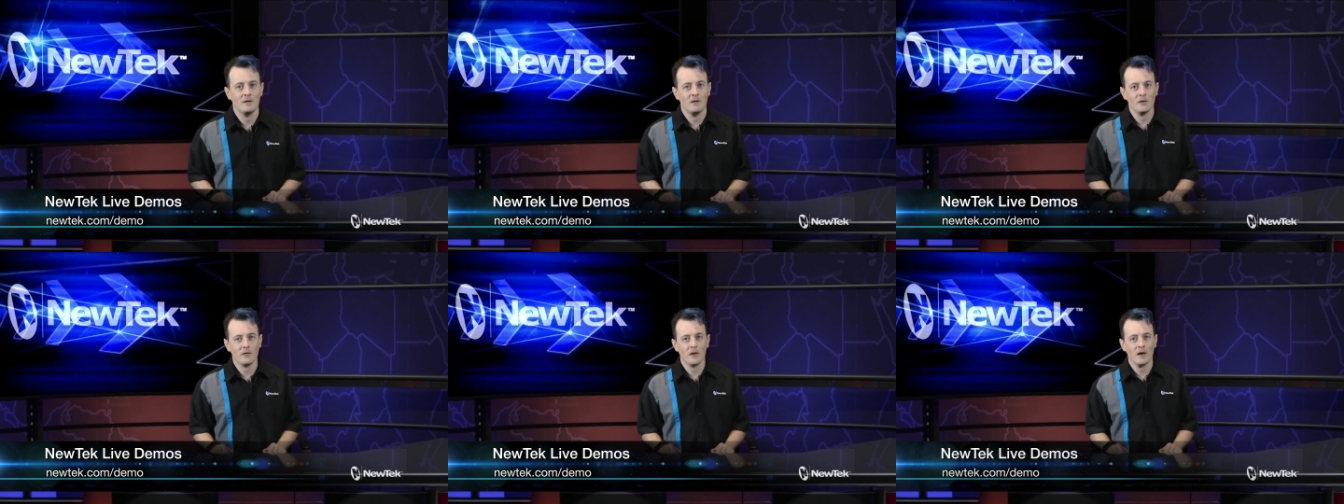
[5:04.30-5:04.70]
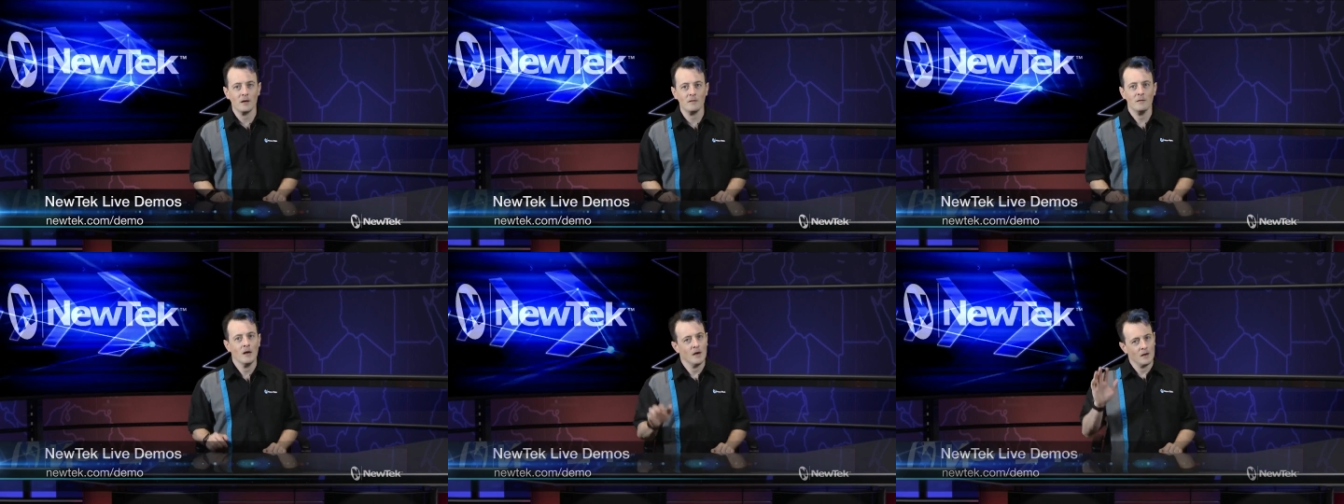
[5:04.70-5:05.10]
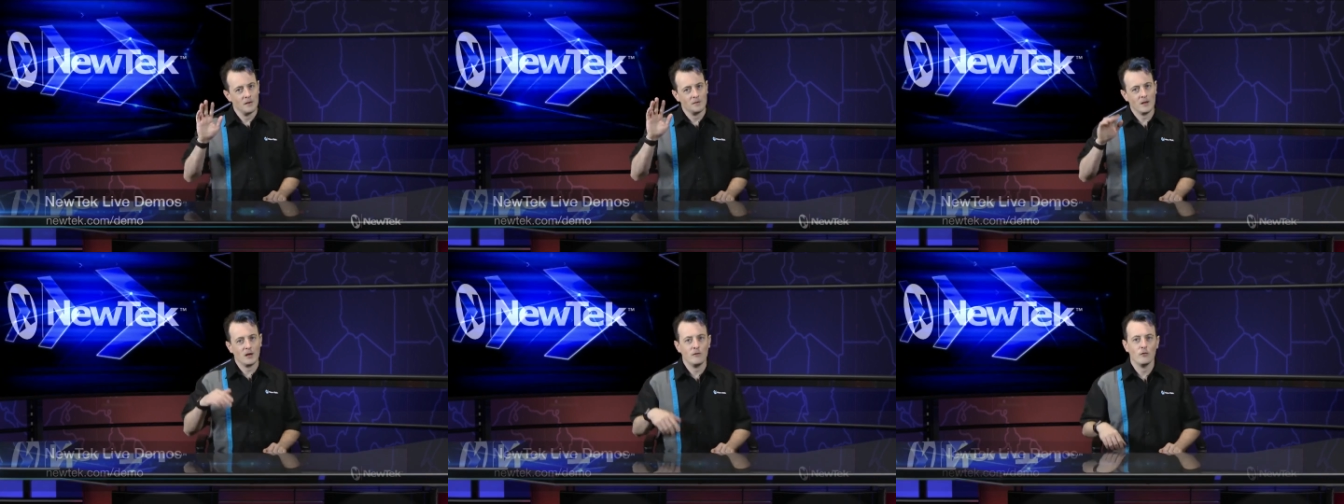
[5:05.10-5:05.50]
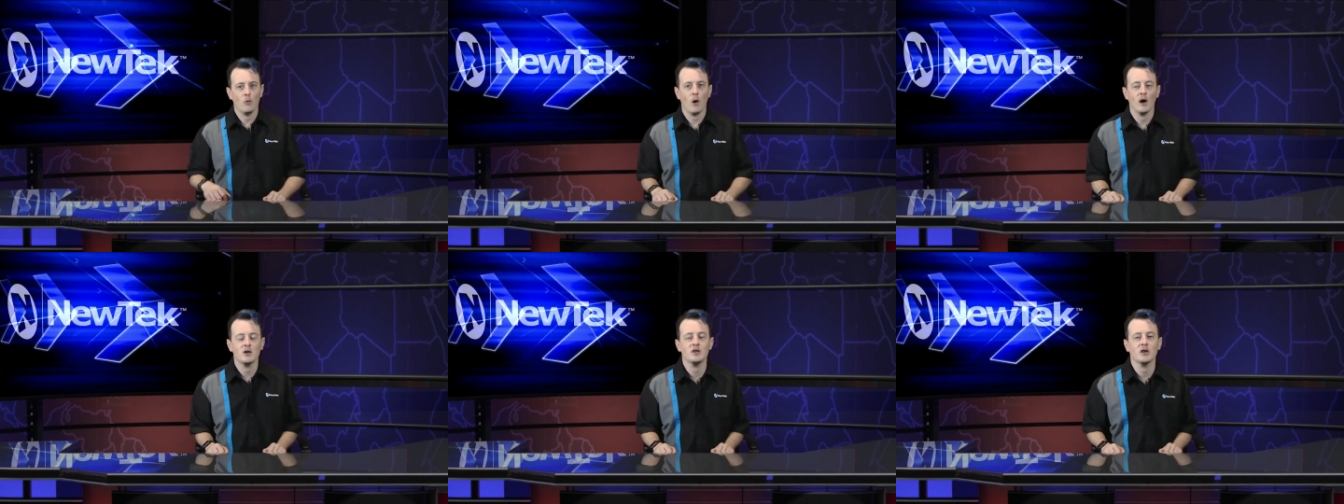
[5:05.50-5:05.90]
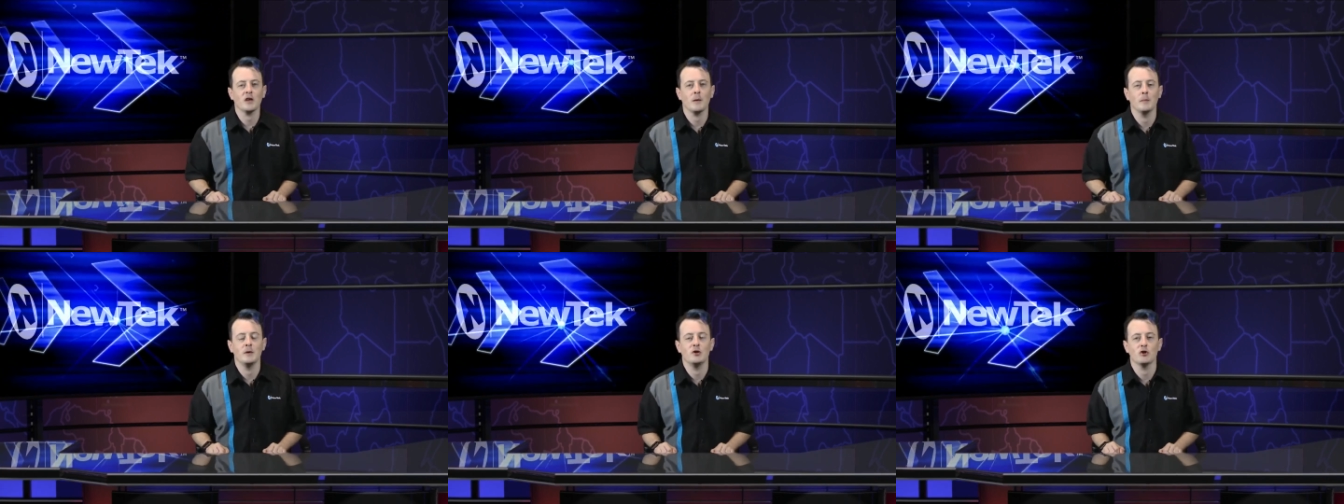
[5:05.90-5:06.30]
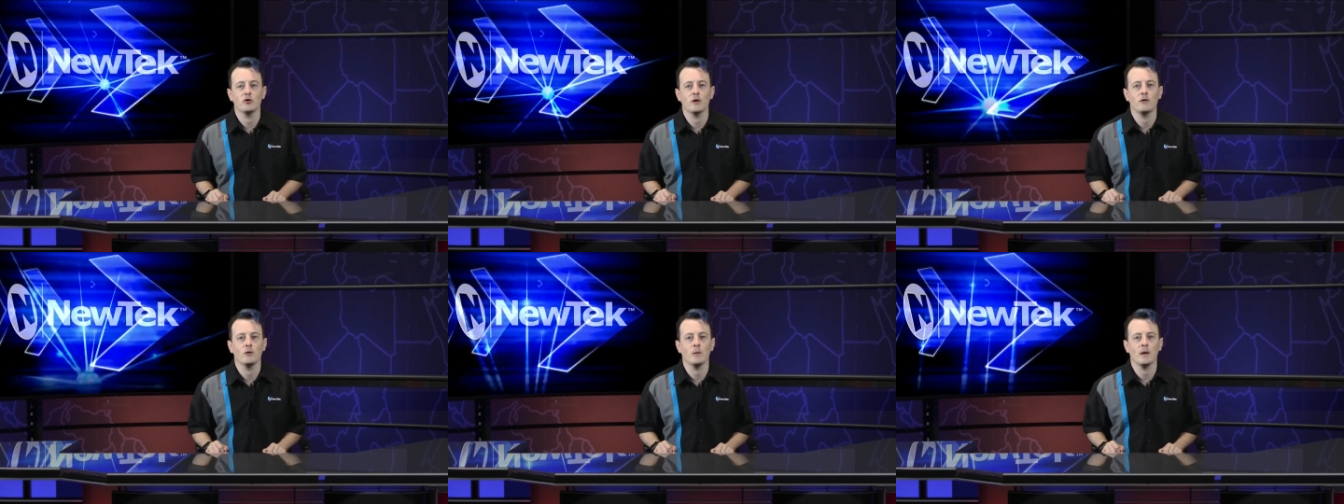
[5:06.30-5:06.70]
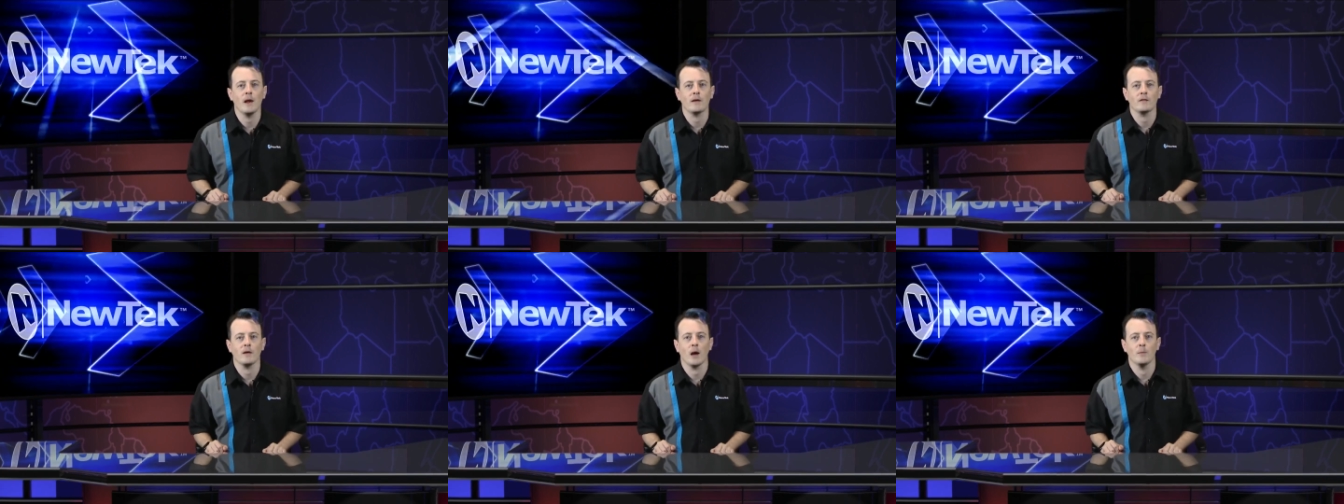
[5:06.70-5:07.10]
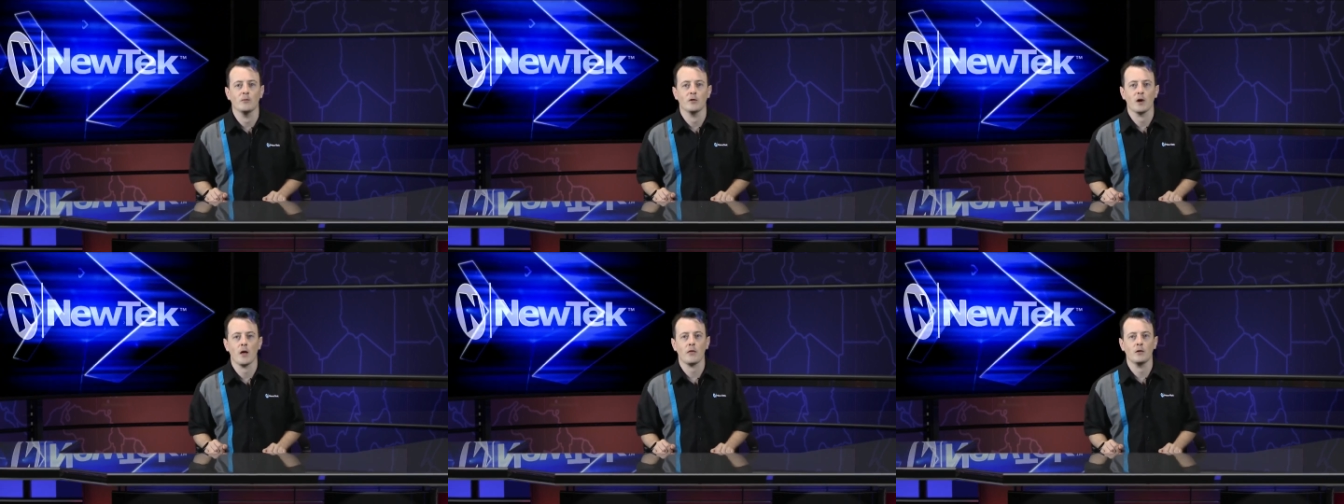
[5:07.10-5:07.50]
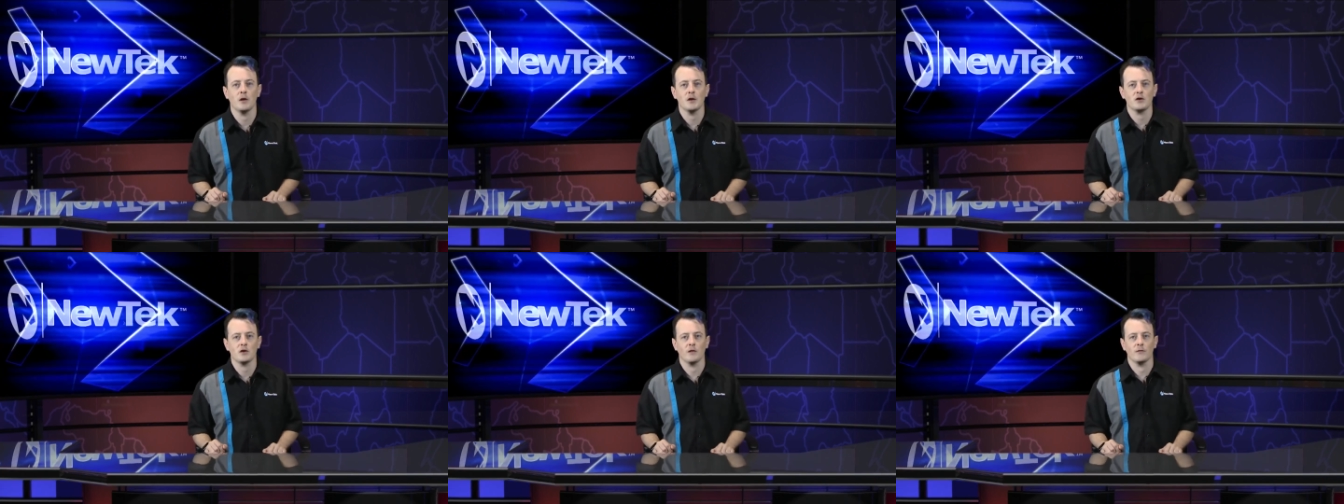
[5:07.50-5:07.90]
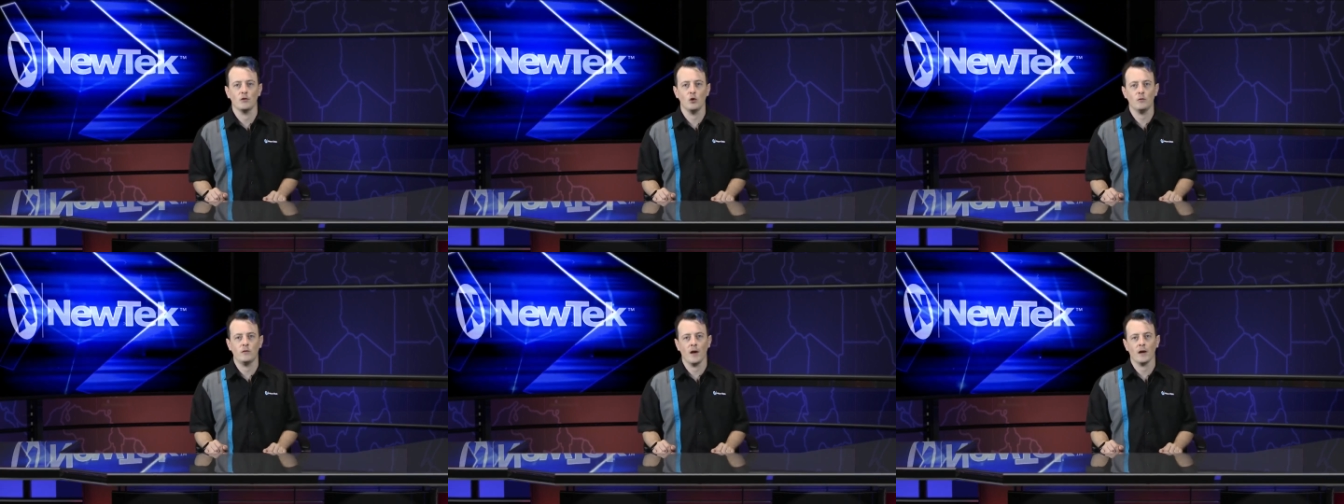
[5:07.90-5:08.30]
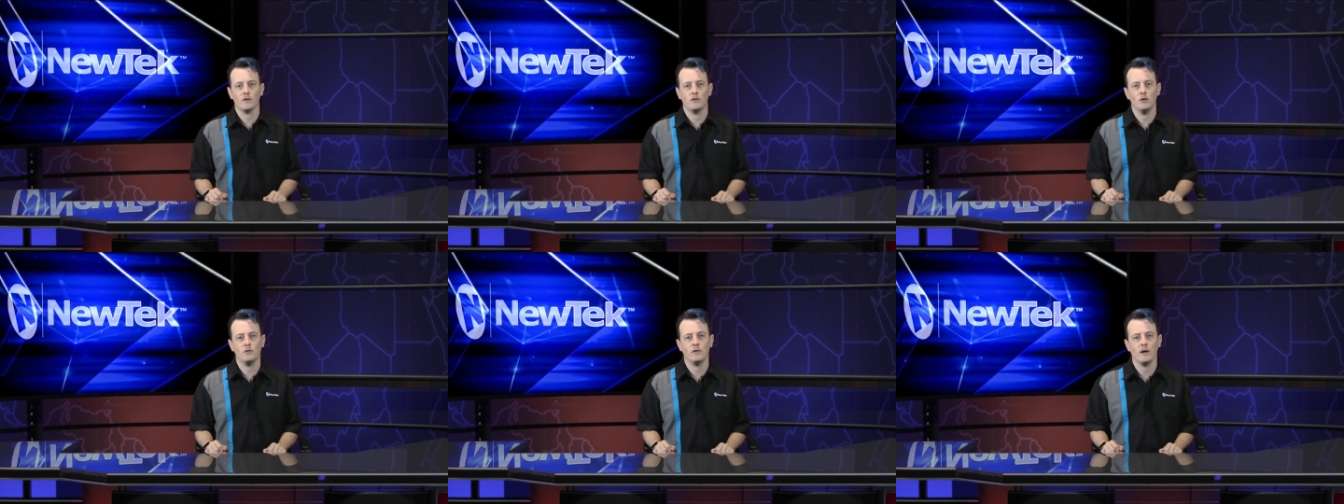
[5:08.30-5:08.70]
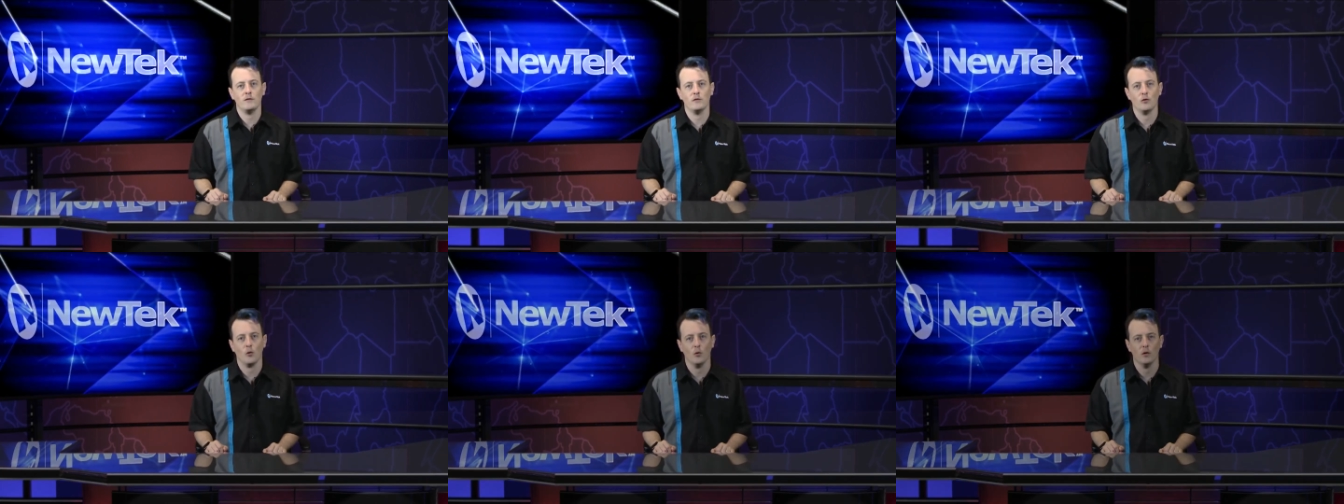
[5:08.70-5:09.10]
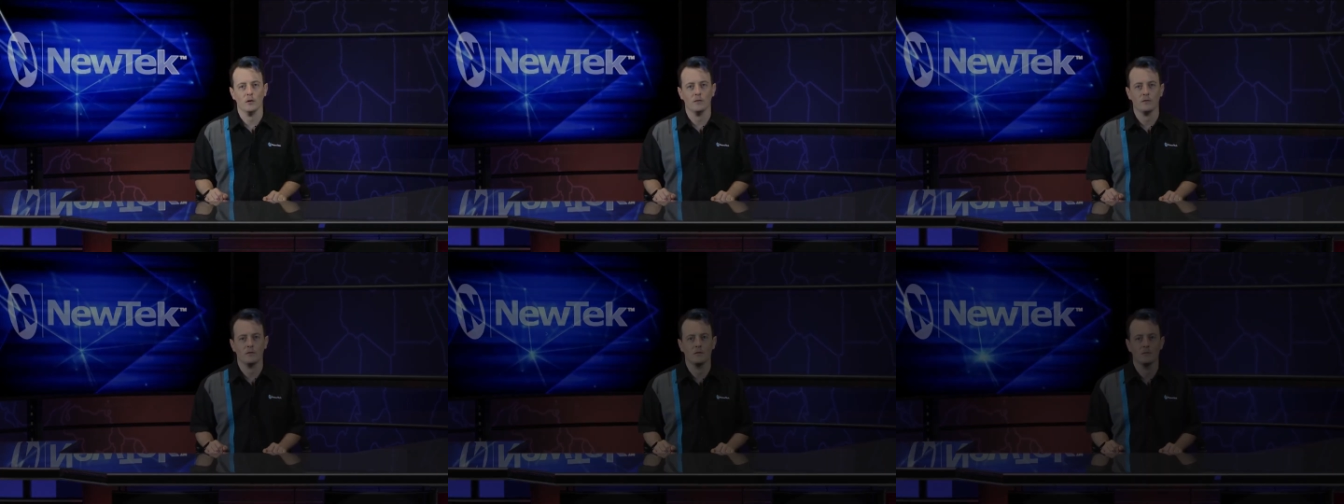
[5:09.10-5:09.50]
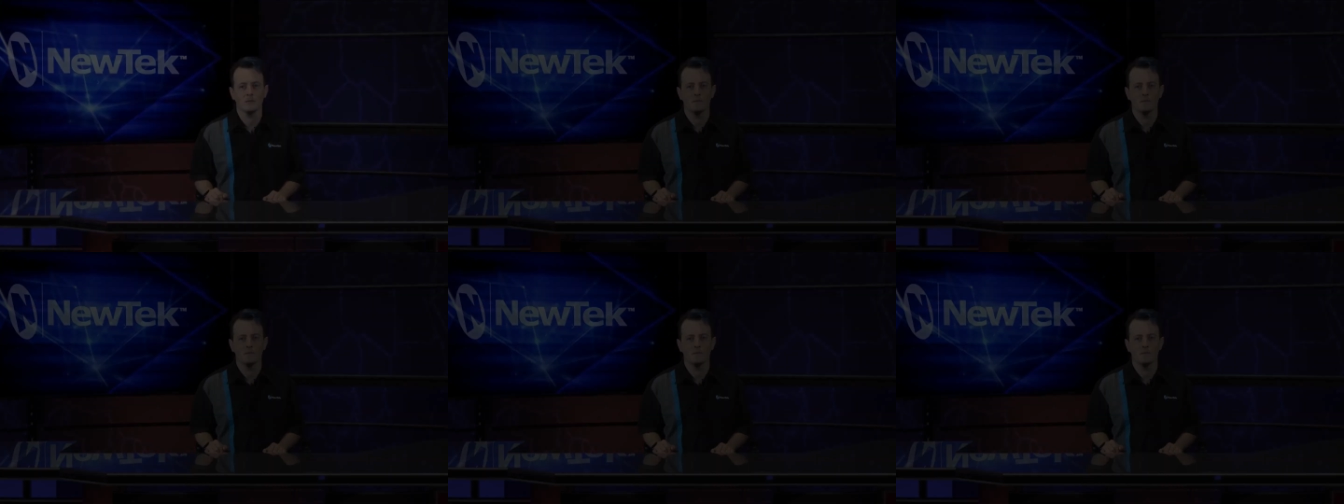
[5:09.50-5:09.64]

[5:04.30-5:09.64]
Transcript: Until then, thank you for watching, and be sure to tune in next time for another edition of NewTek Tuesday Tutorials.